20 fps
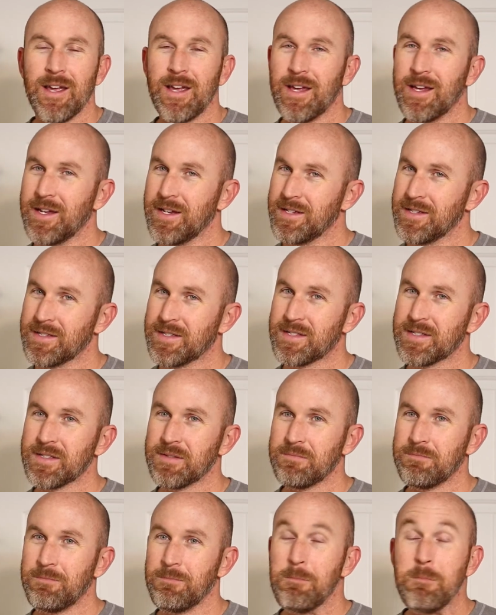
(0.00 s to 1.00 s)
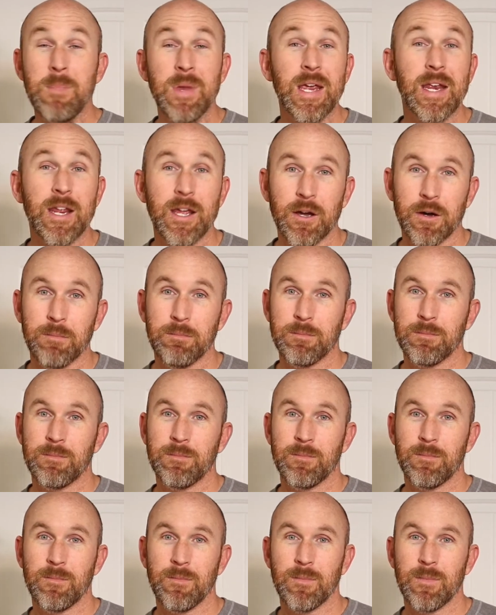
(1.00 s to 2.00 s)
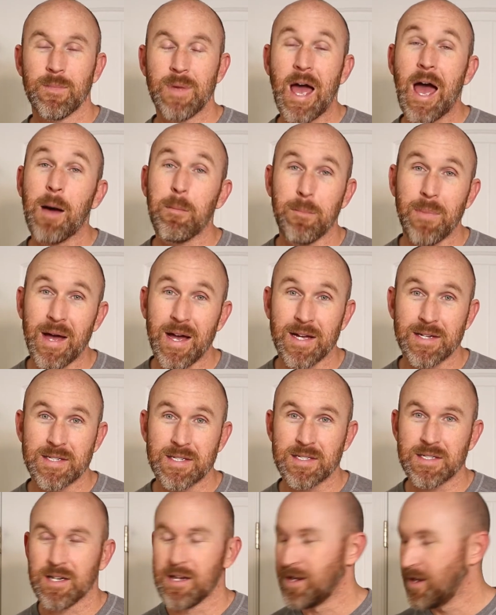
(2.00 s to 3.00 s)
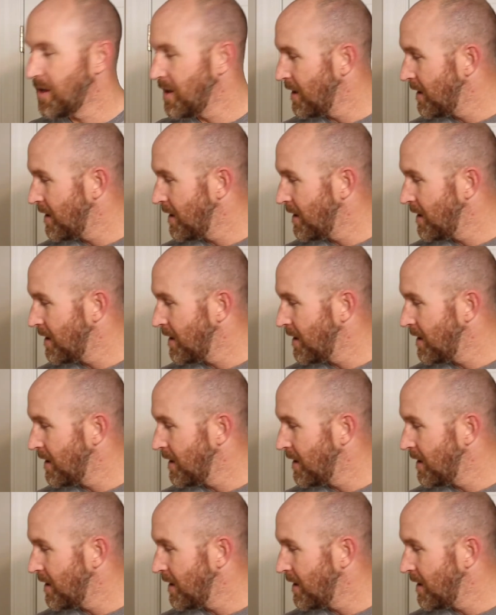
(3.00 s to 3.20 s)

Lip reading: is medium at best.